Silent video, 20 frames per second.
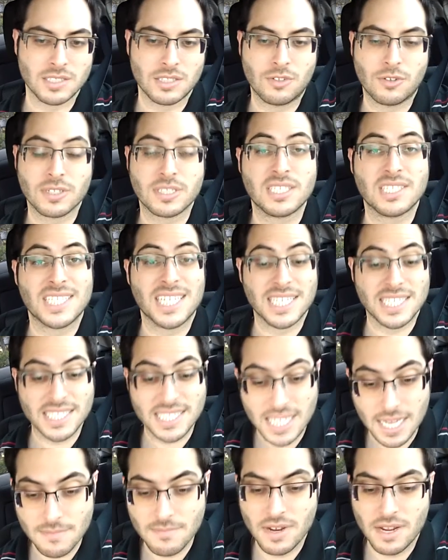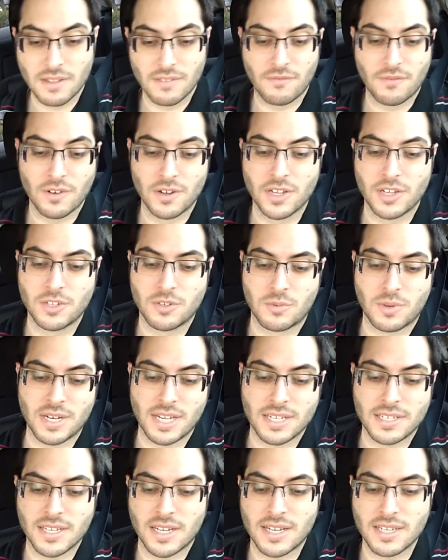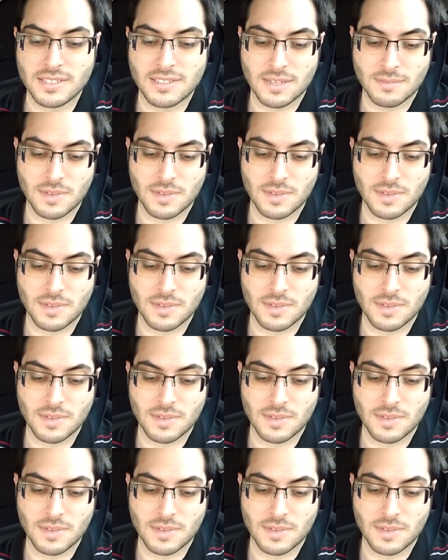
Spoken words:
Chris is going to send me the footage when he does.